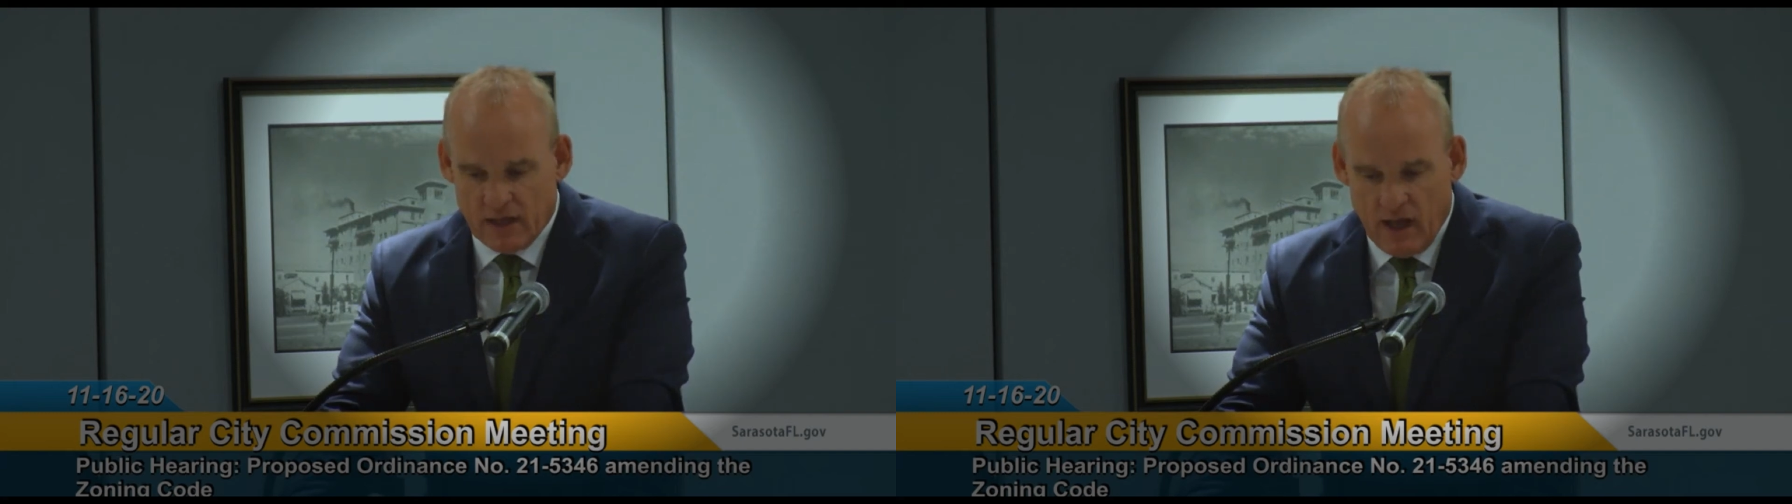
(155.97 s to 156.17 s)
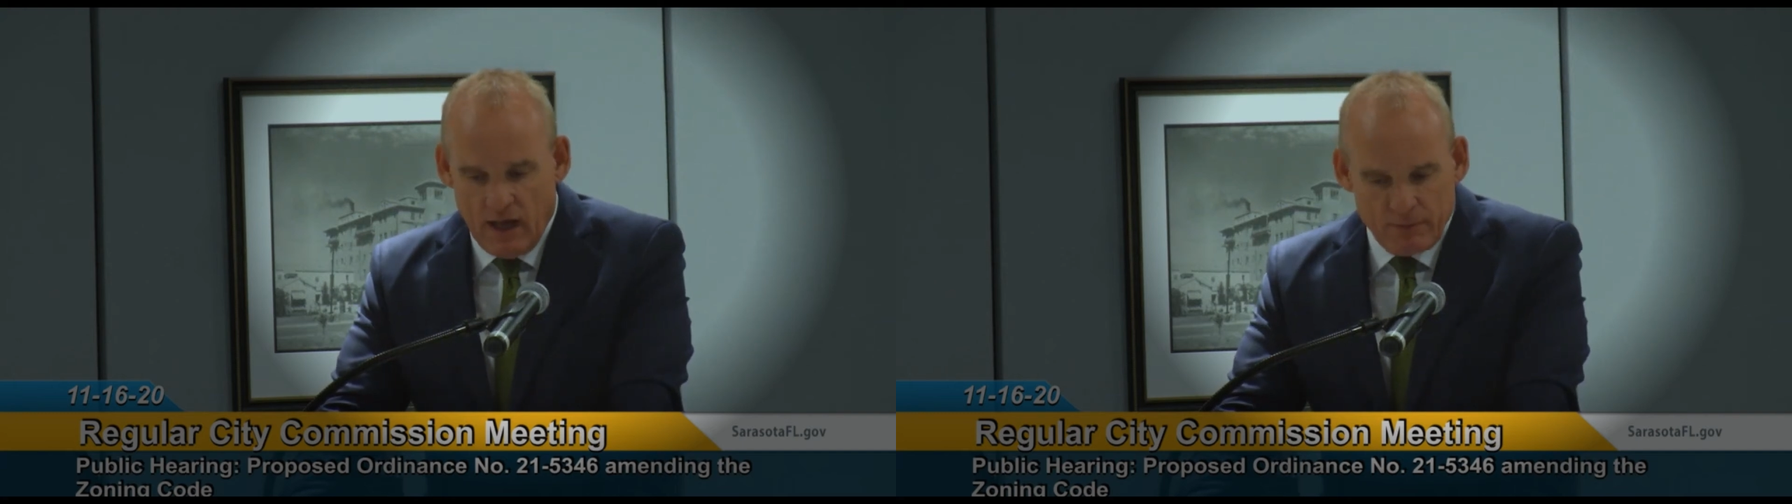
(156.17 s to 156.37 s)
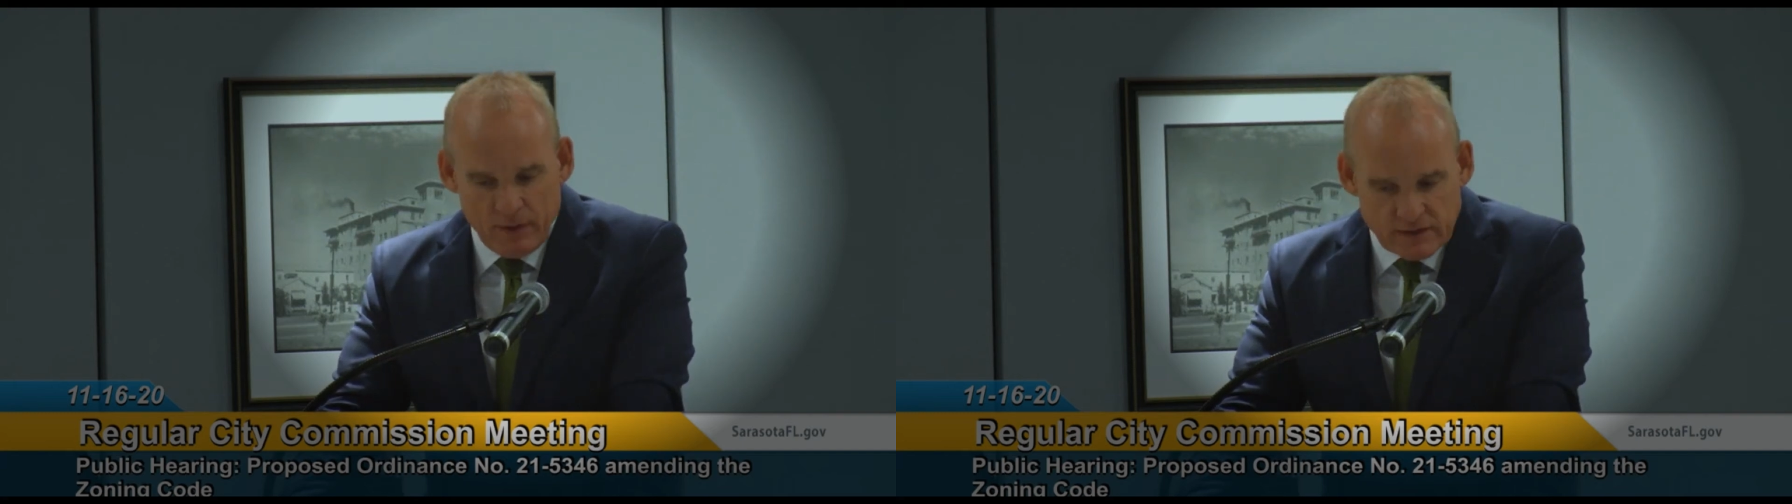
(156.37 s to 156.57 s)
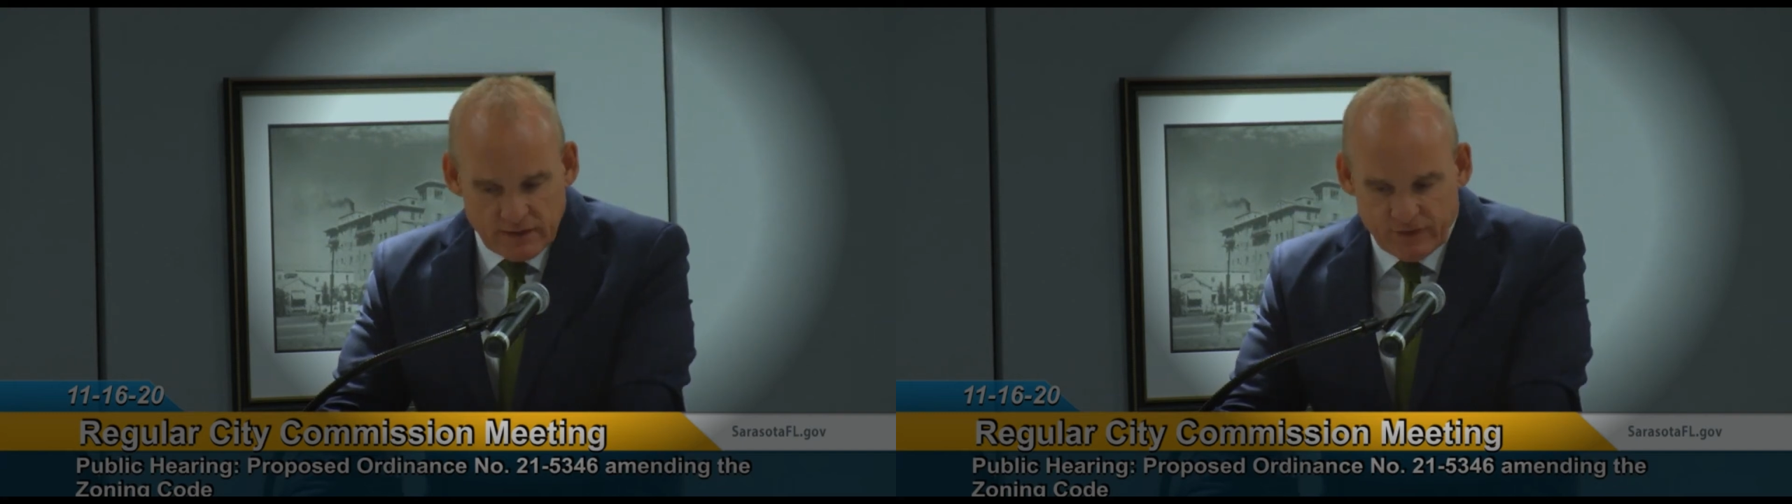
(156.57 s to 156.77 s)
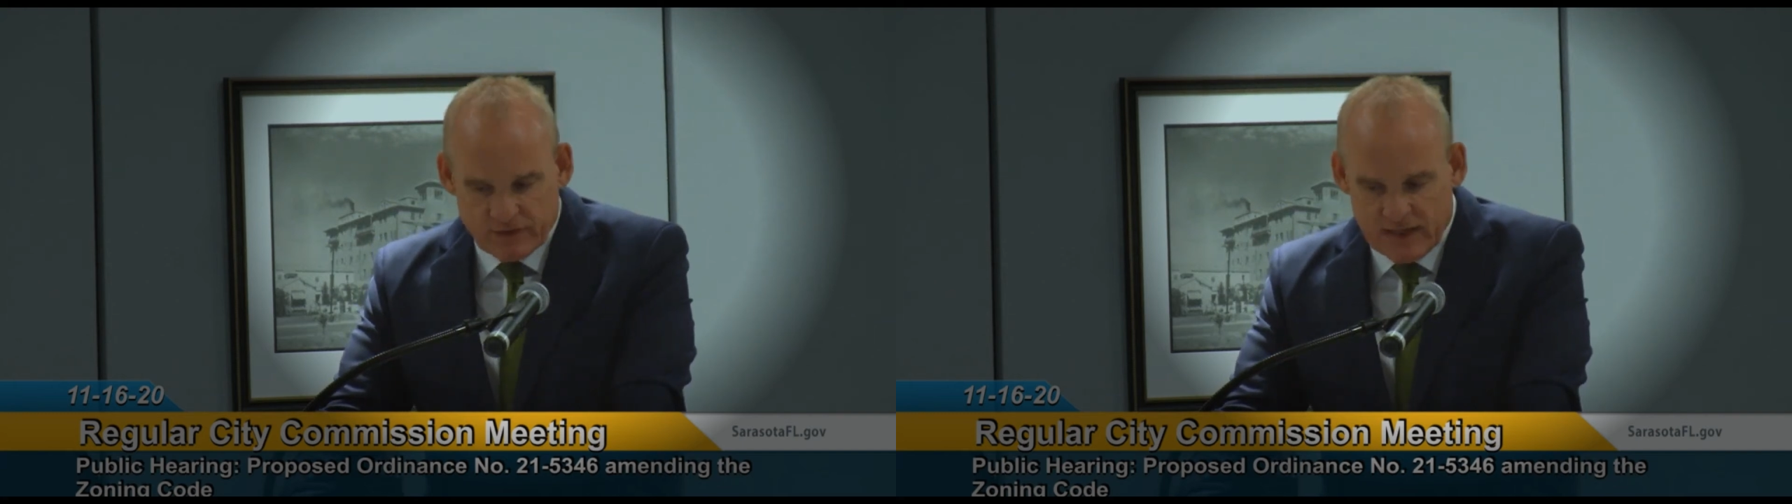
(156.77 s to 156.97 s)

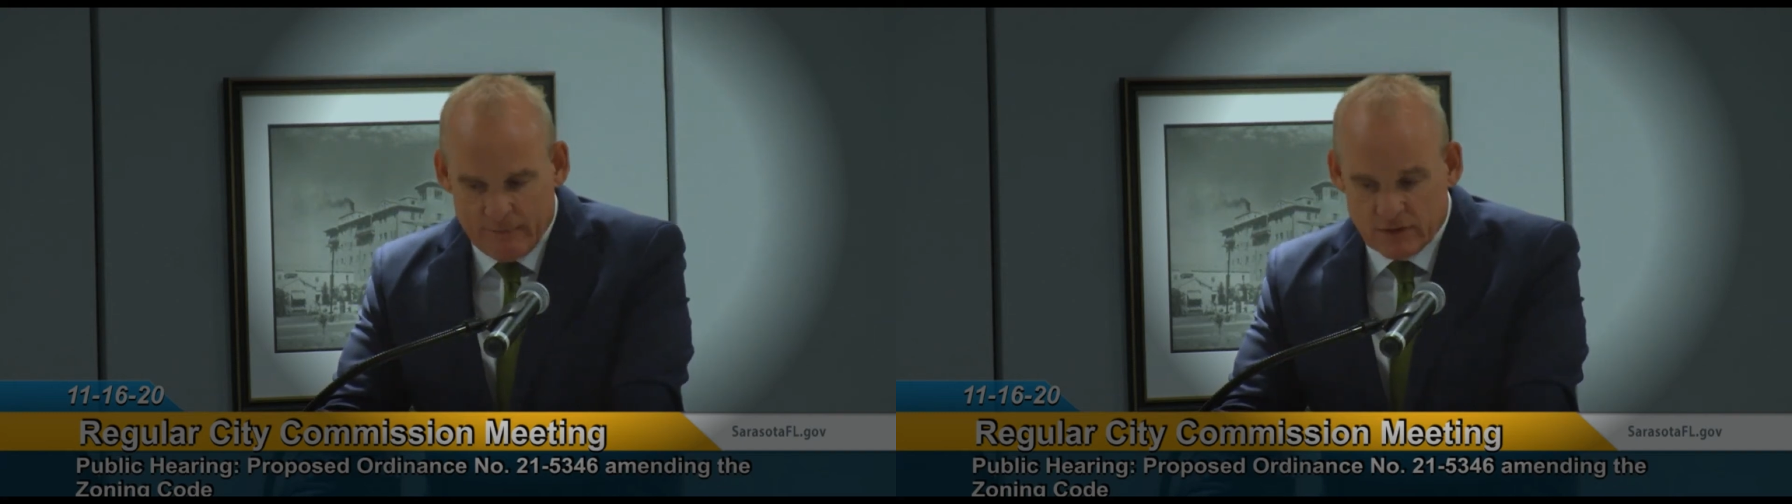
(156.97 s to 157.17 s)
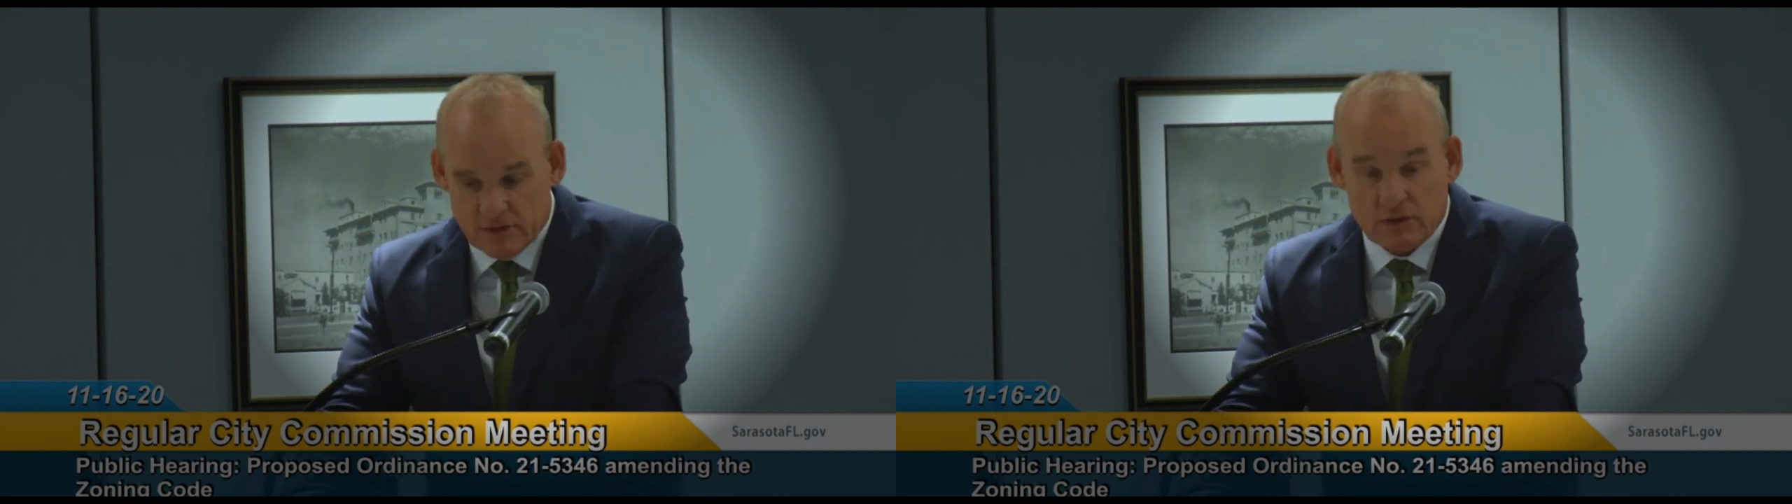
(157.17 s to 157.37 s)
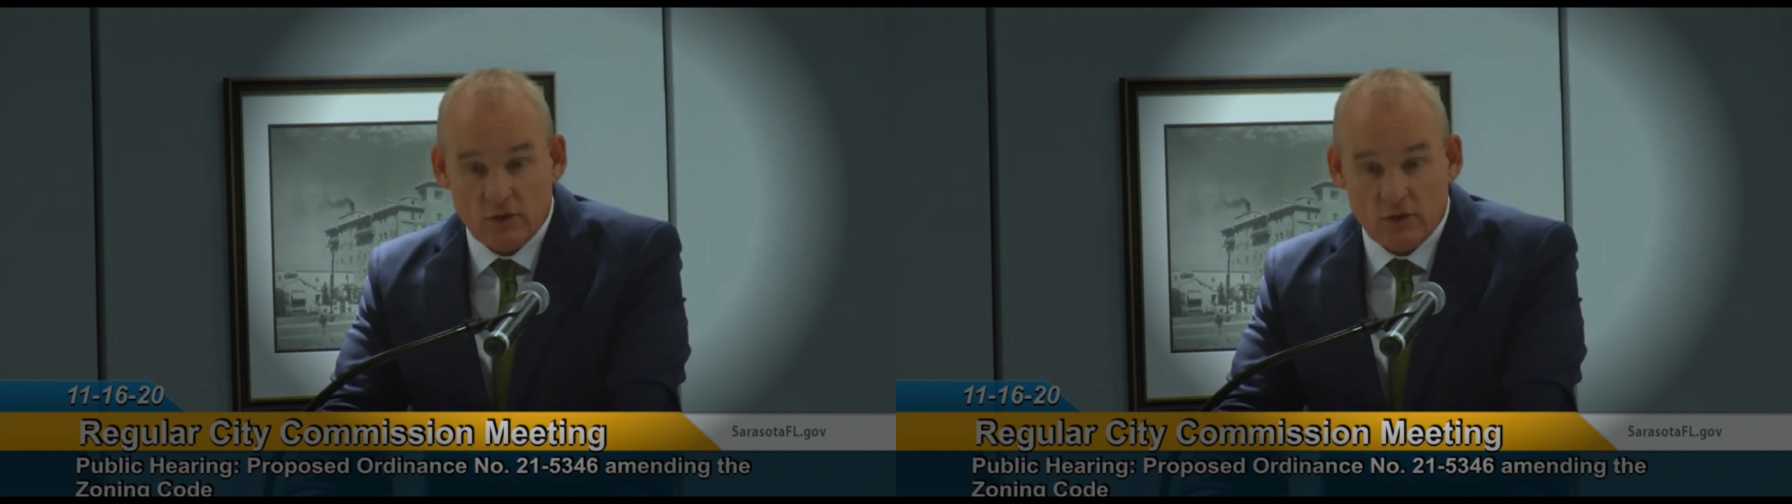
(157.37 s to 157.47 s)
liability for damages